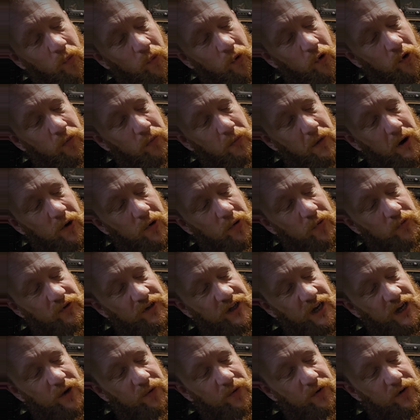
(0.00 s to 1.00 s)
wool mould
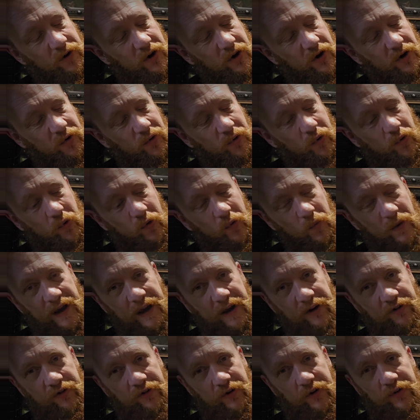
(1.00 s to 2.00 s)
going on all the way
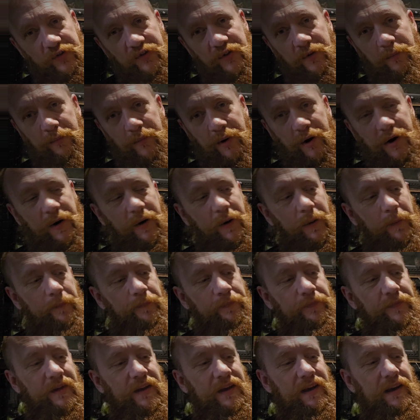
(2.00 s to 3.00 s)
across the bottom
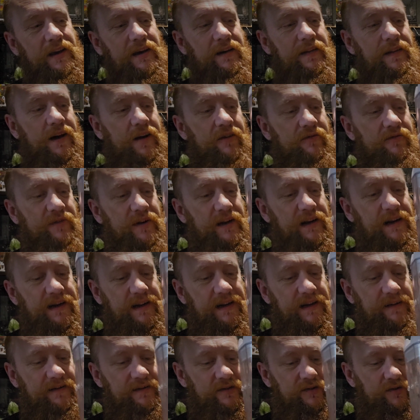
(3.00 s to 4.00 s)
that I really
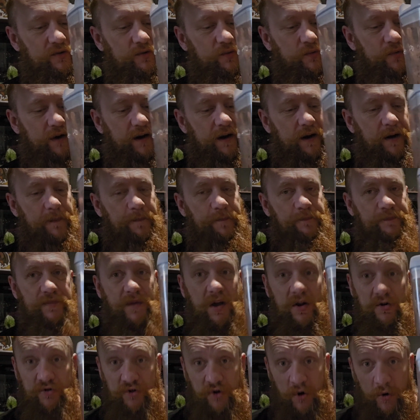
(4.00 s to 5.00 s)
need to
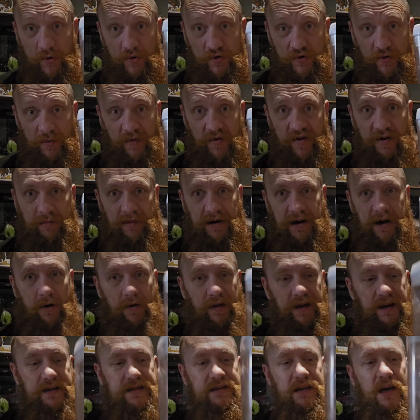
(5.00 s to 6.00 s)
do something about
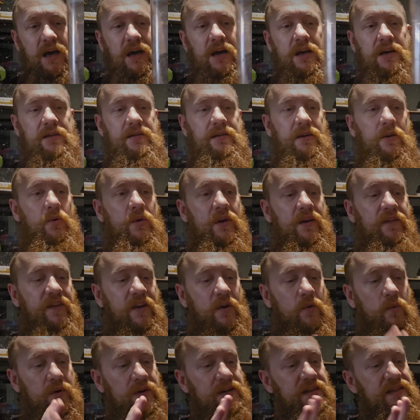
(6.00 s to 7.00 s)
this. So if
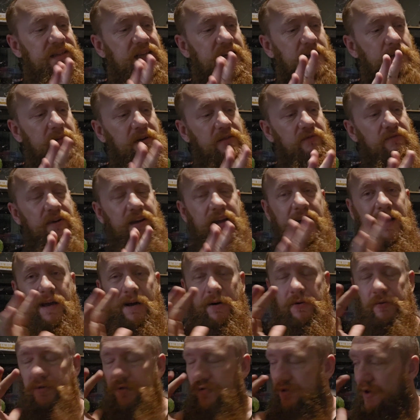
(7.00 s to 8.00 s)
you want to see me
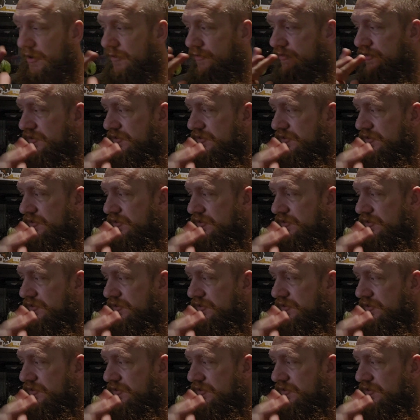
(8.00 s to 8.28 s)
rehouse those